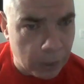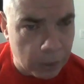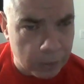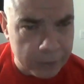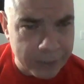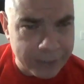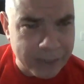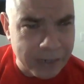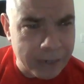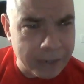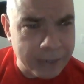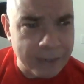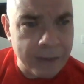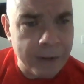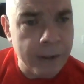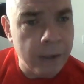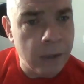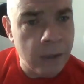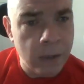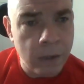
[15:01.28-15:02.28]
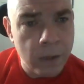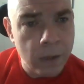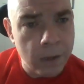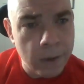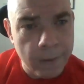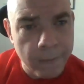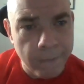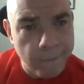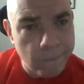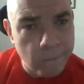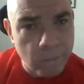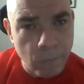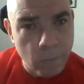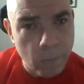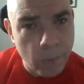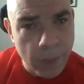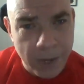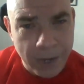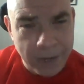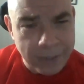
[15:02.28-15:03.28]
on this list
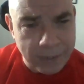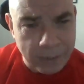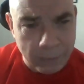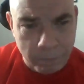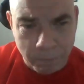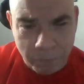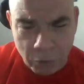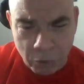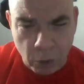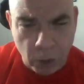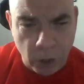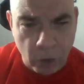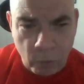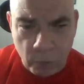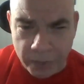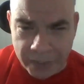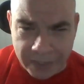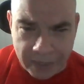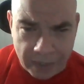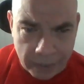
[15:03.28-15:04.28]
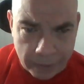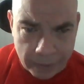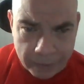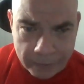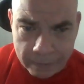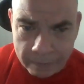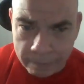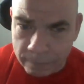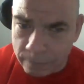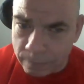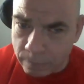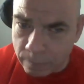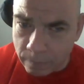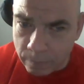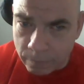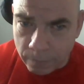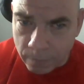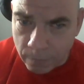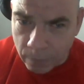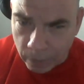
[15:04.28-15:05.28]
is a pure coincidence.
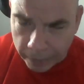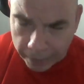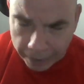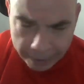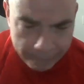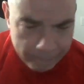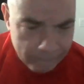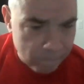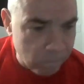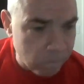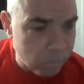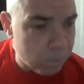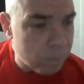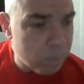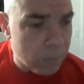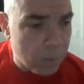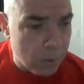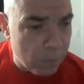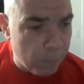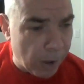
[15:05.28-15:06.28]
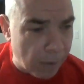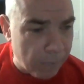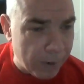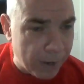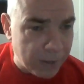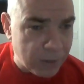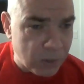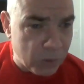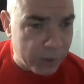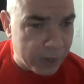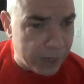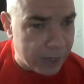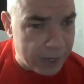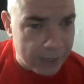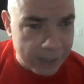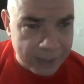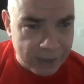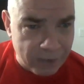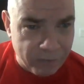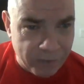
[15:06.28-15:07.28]
Okay. Bob
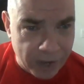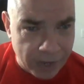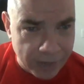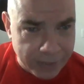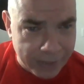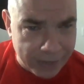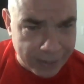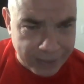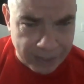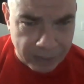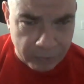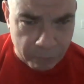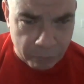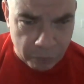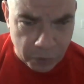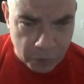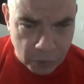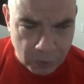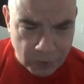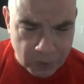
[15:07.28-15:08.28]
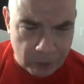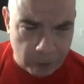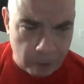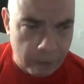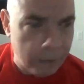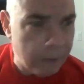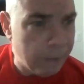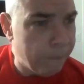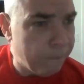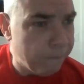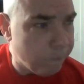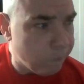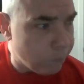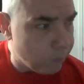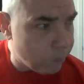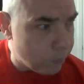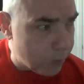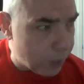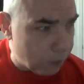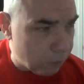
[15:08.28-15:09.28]
Ezrin is a fantastic producer,
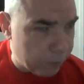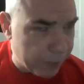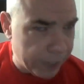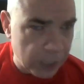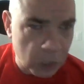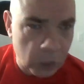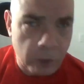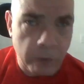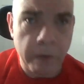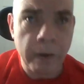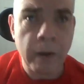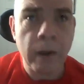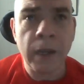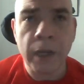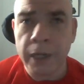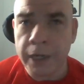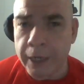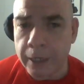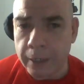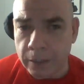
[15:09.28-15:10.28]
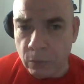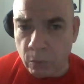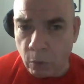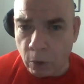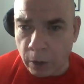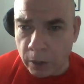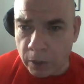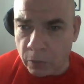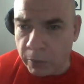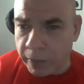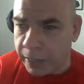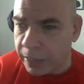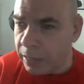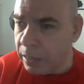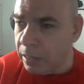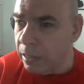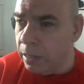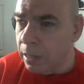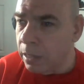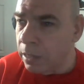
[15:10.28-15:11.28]
arranger. He has worked
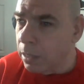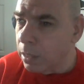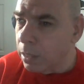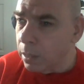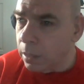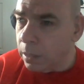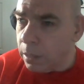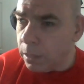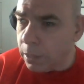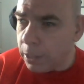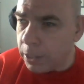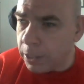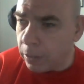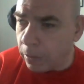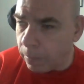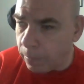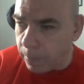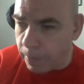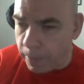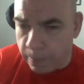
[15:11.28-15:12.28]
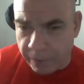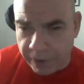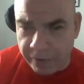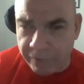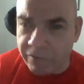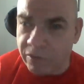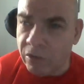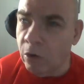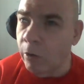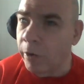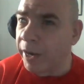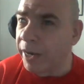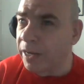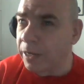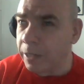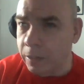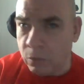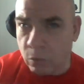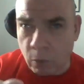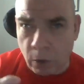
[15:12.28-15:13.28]
with, Pink Floyd.
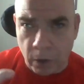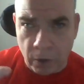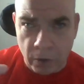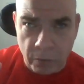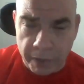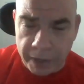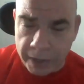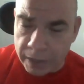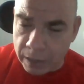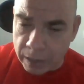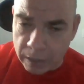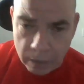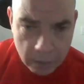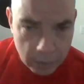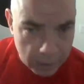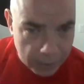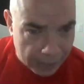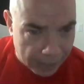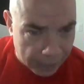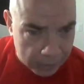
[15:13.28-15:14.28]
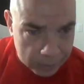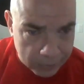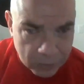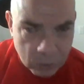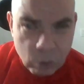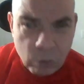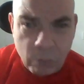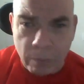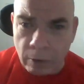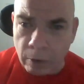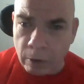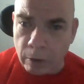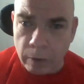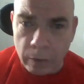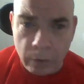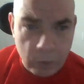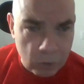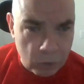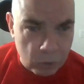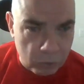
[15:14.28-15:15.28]
He's worked with Alice
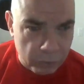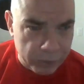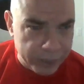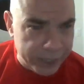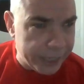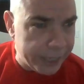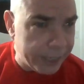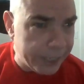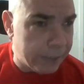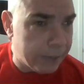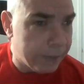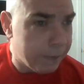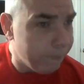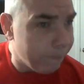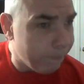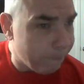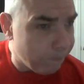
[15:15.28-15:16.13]
Cooper, Lou Reed,